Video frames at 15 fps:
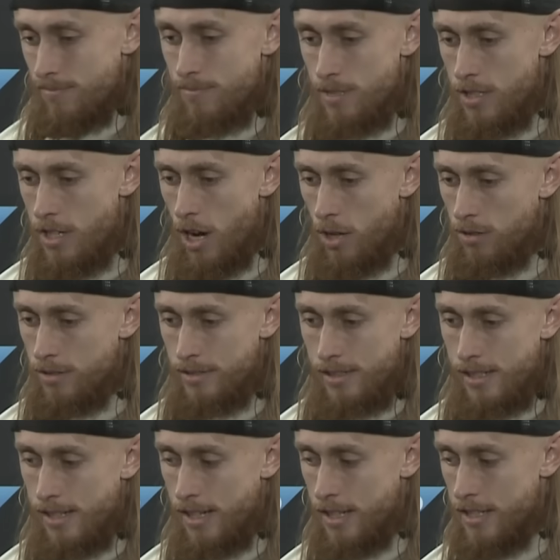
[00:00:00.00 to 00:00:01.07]
you know,
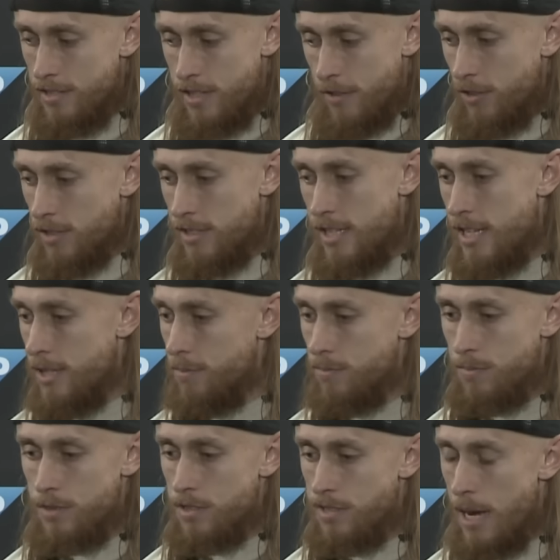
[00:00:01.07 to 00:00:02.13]
uh, different
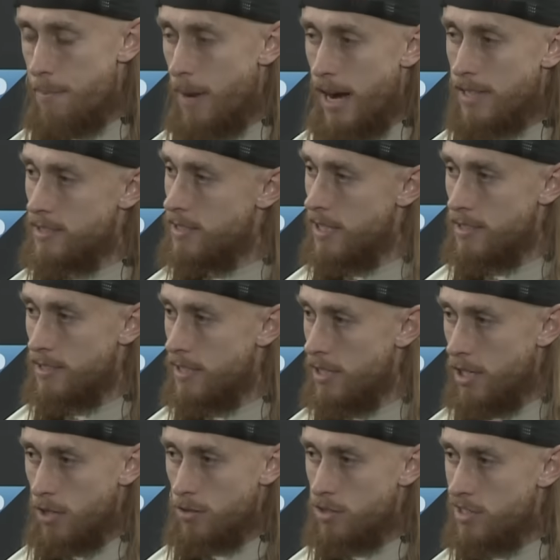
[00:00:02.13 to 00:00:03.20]
team, same mindsets.
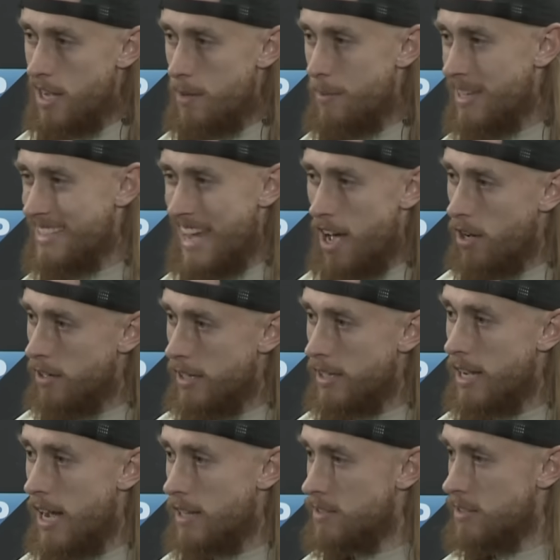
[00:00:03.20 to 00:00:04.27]
You know, same mentality. It
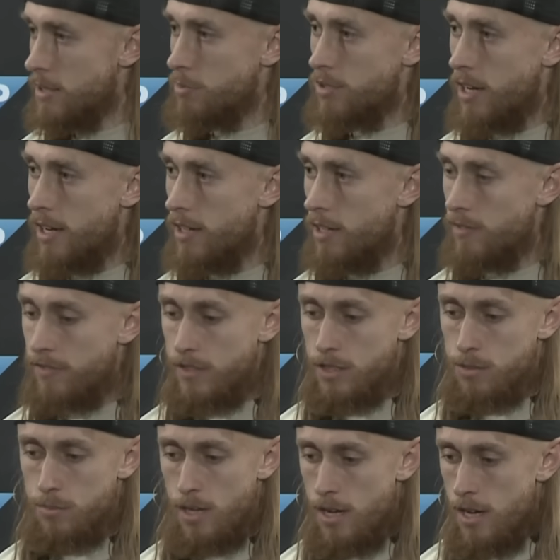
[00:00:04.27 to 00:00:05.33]
kind of seems like on
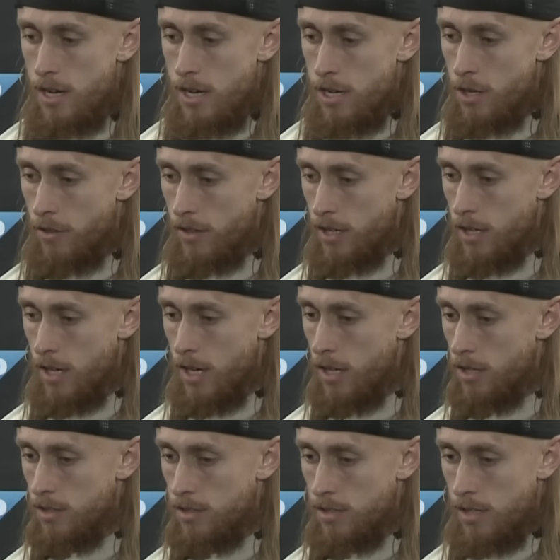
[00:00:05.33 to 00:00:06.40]
film. You know, they're
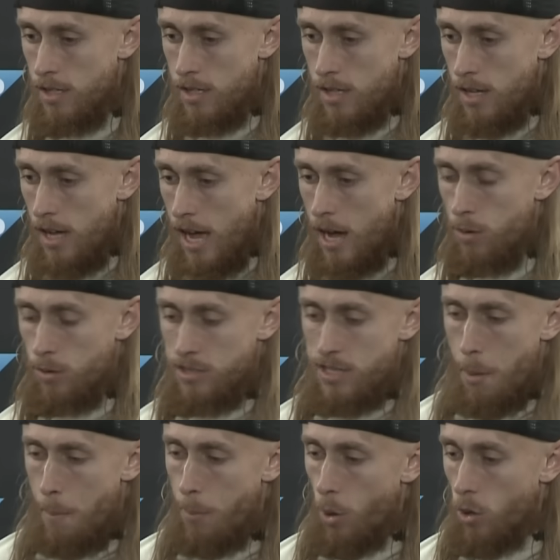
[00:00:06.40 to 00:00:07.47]
going to I don't want to
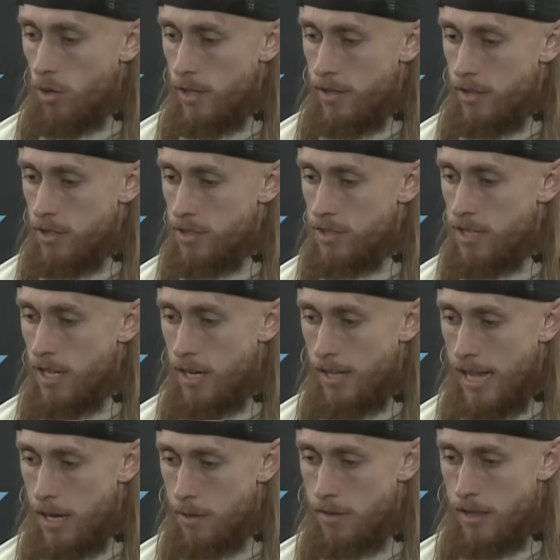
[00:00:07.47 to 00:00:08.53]
say bully. They're just going to
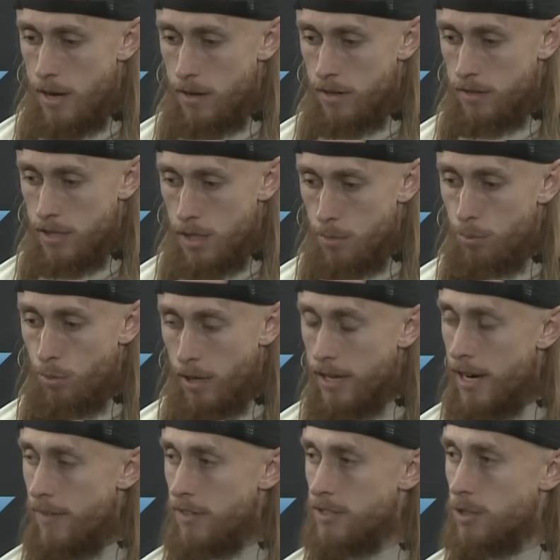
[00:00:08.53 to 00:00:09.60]
like they're going to bring
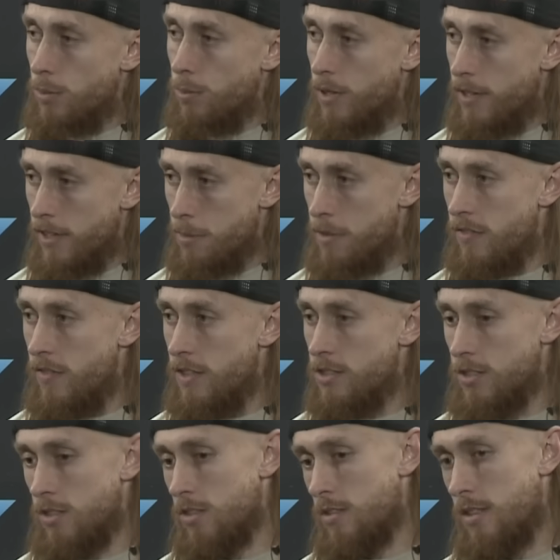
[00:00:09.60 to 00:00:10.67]
it every single play. They're going to be
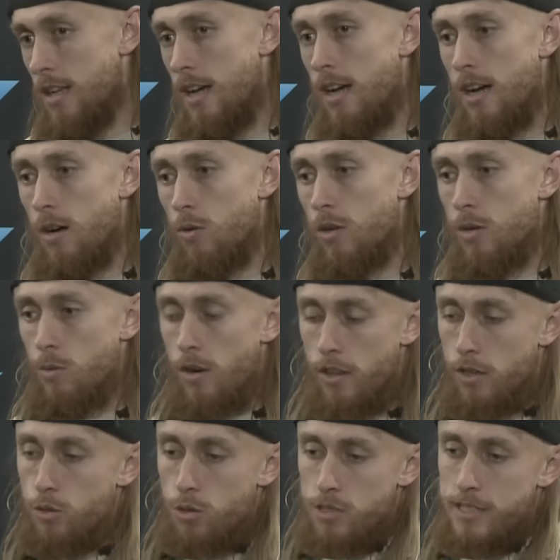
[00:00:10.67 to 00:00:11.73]
physical. Uh, one, of the
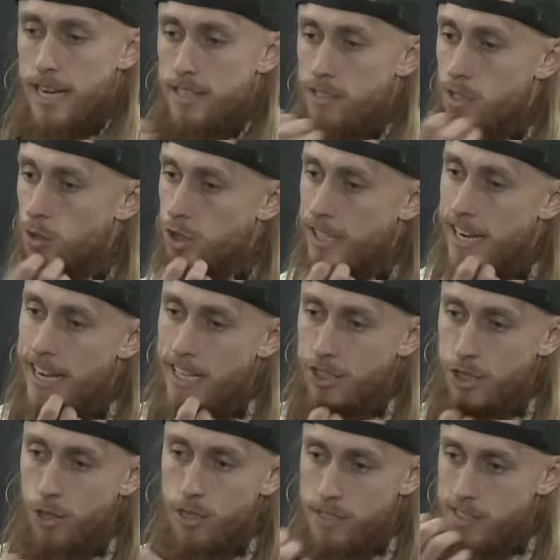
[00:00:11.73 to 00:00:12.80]
cool stats Coach Shanahan
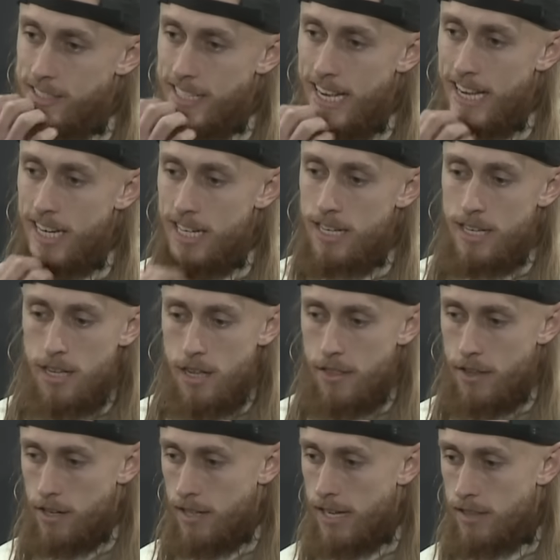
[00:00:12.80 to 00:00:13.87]
showed us is that
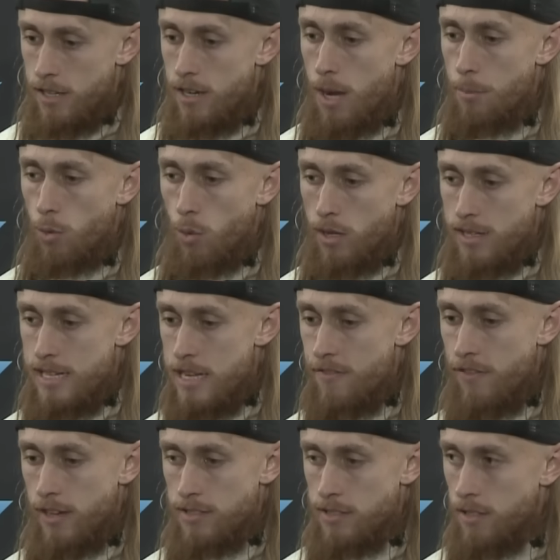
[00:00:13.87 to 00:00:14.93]
they're like the number one
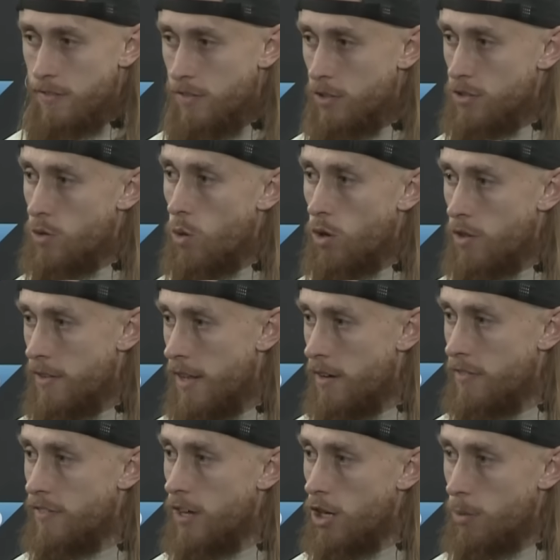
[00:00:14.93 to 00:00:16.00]
defense in the first quarter of the
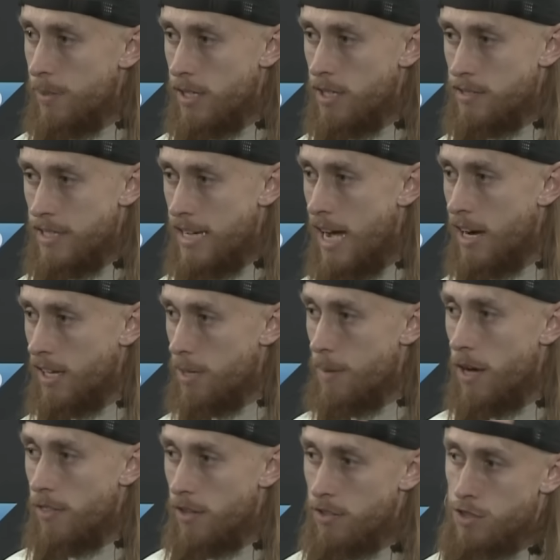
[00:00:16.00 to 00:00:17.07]
NFL because they kind of come
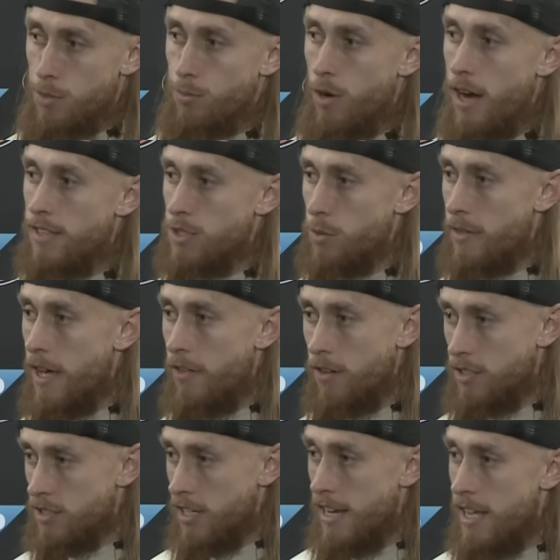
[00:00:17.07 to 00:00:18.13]
out there and surprise you with how they're
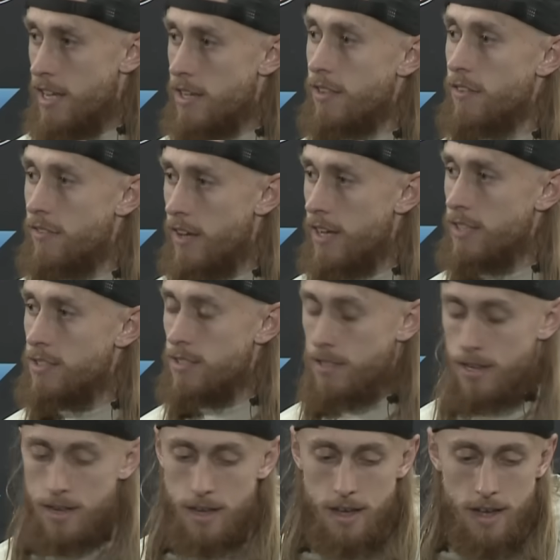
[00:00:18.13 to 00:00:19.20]
just going to hit you in the face.
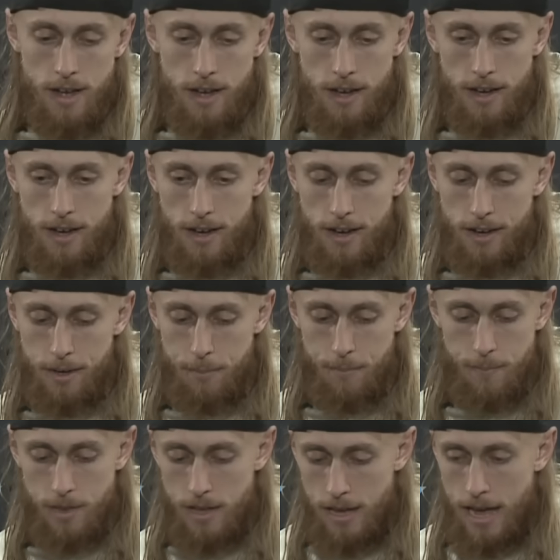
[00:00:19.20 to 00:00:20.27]

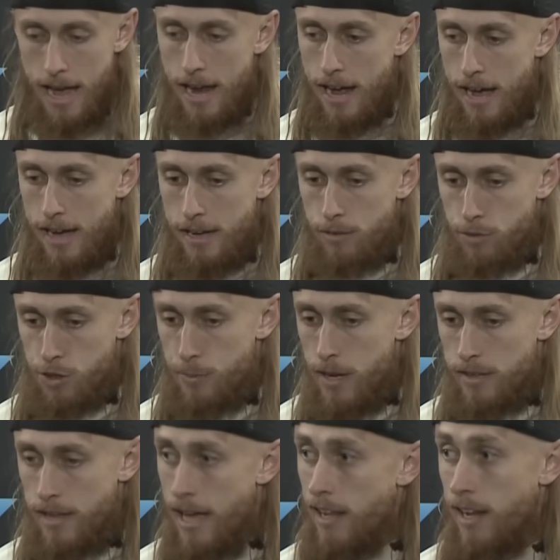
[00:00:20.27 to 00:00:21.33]
Um, and I
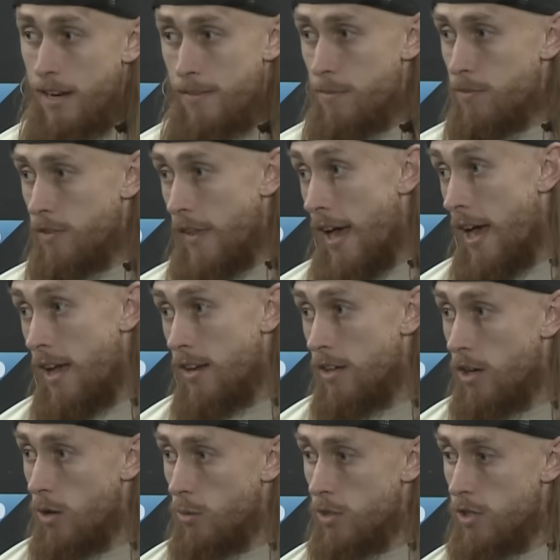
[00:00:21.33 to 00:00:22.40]
respect the hell out of them for that. You
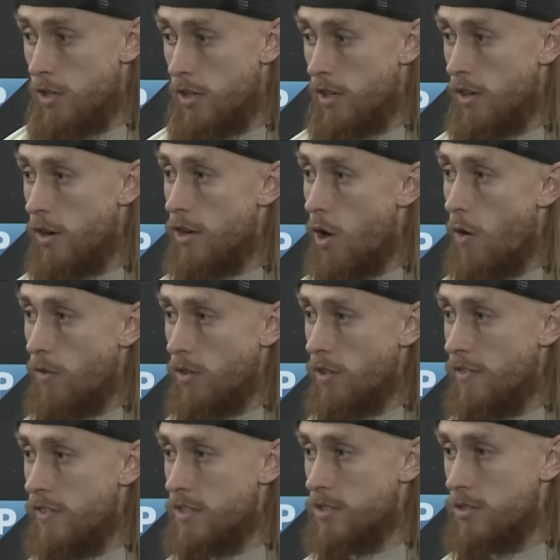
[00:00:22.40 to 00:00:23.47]
know, when you're an
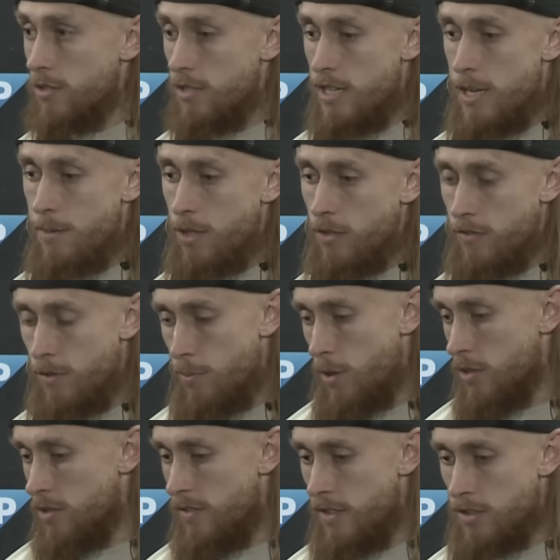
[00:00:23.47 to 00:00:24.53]
overly physical team, you know,
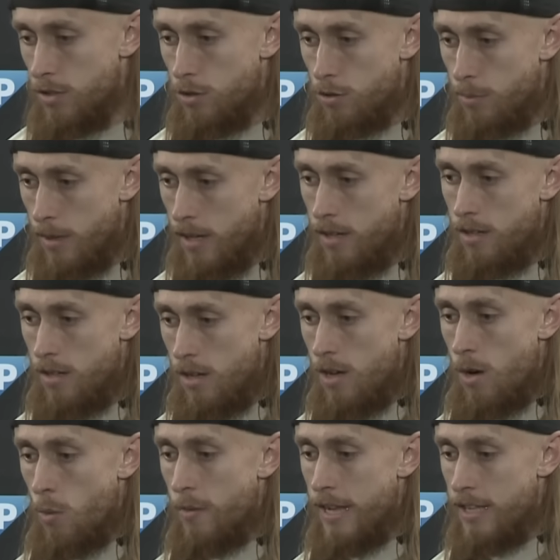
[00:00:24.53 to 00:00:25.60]
football is physical, but
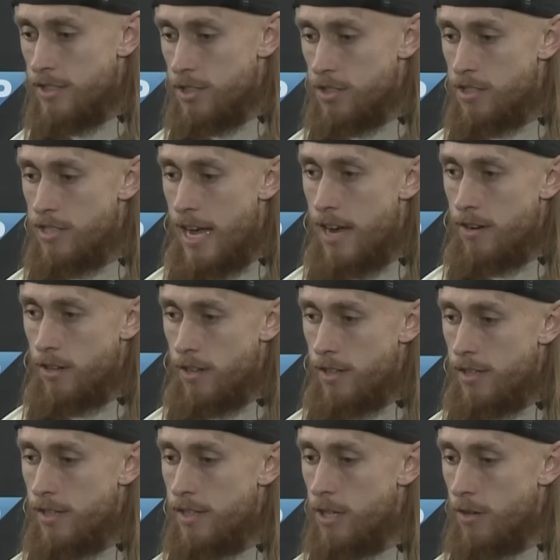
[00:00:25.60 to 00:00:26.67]
when that's your
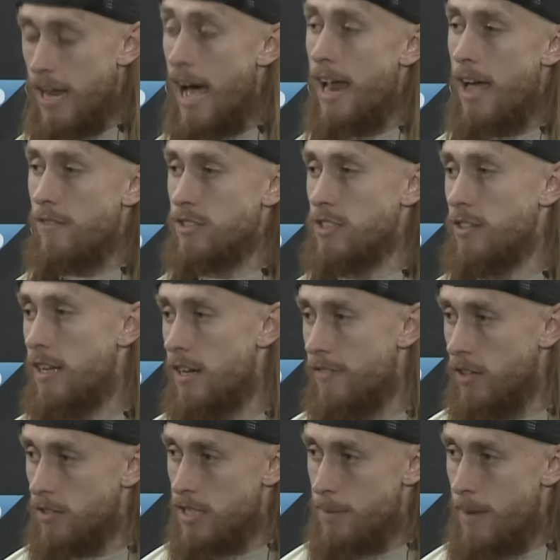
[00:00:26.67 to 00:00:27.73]
standard, you know, not every single
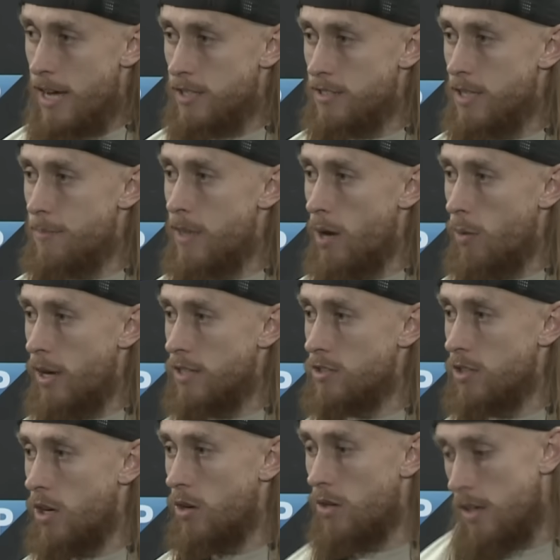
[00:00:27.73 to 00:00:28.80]
NFL team matches up that way.
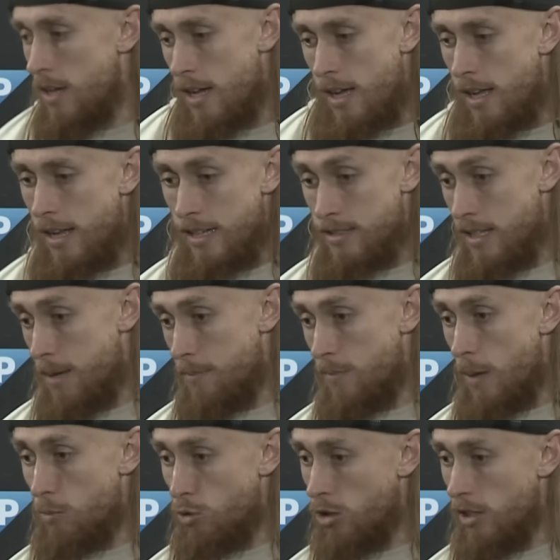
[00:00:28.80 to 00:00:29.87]
So, like I said,
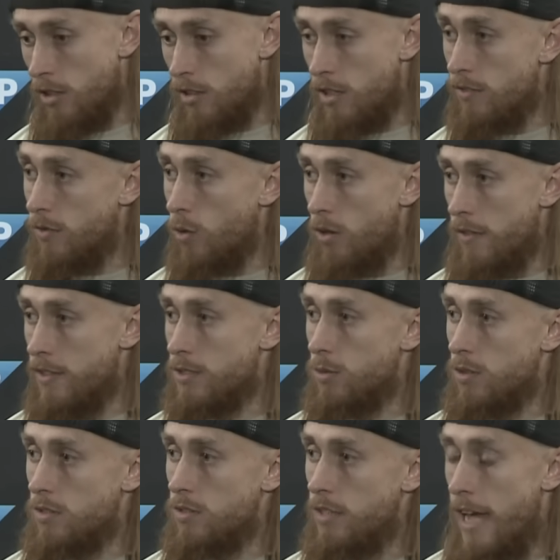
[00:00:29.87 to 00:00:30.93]
I'm, I'm really looking forward to this
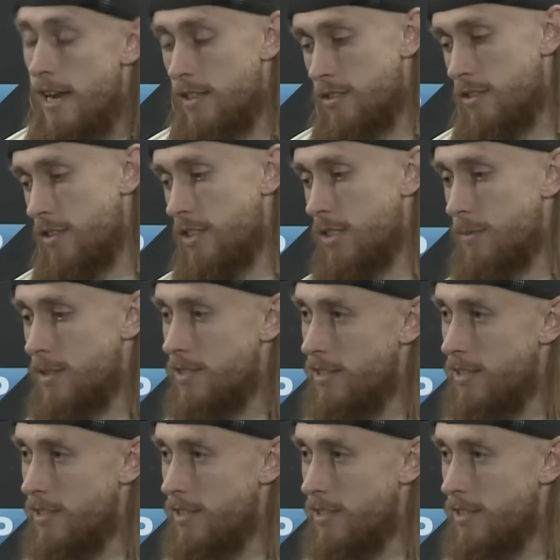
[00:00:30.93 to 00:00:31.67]
one. And it's Christmas.